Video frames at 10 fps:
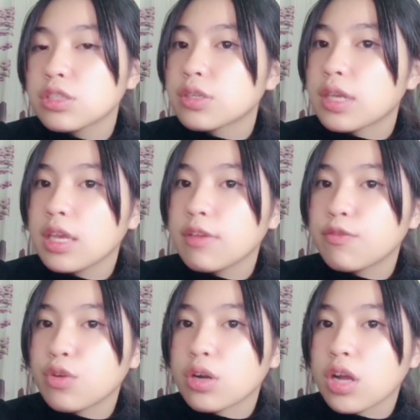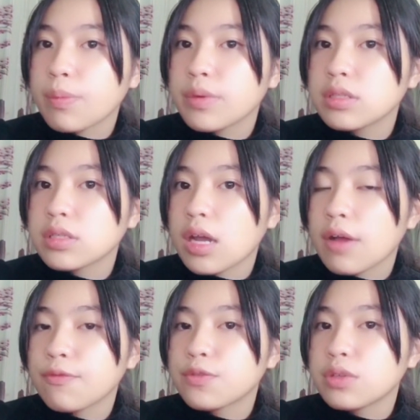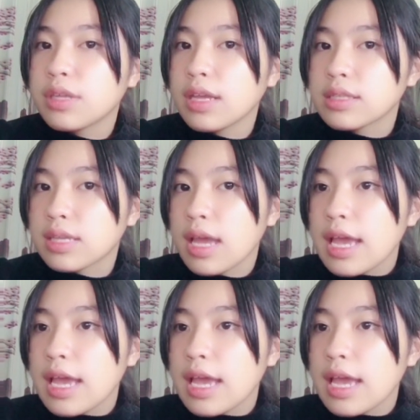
to keep your coupons up to date.